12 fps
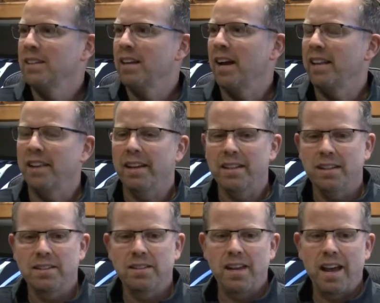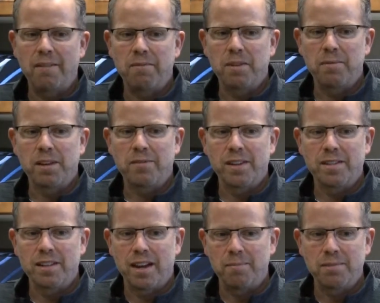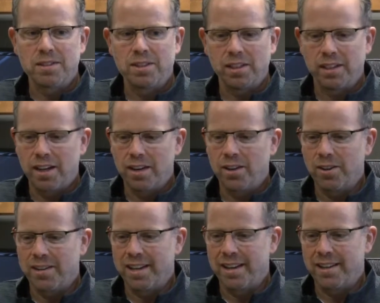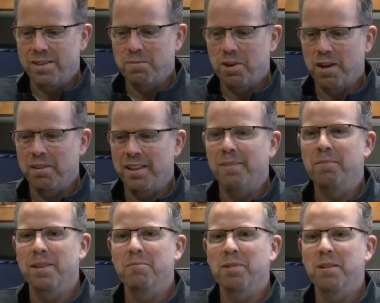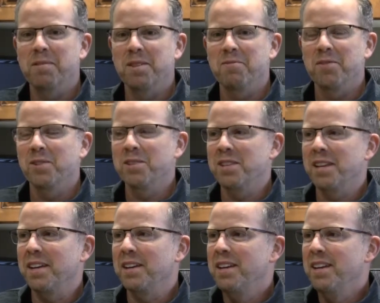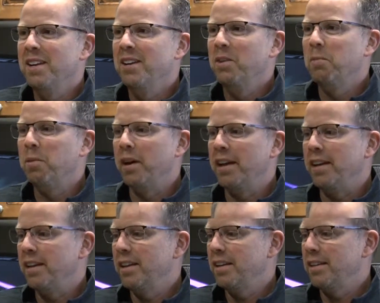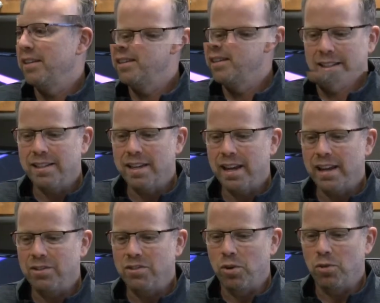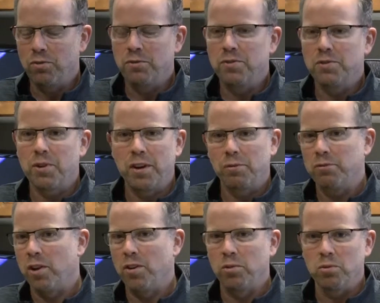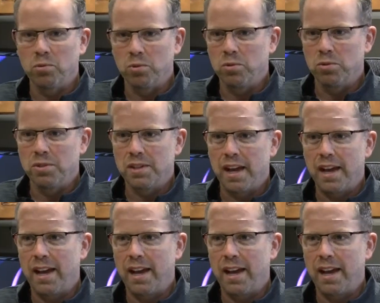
I'd like to have them convinced that I'm still a younger dentist. Probably that'd be probably the first thing, but I'd say don't try to follow rules.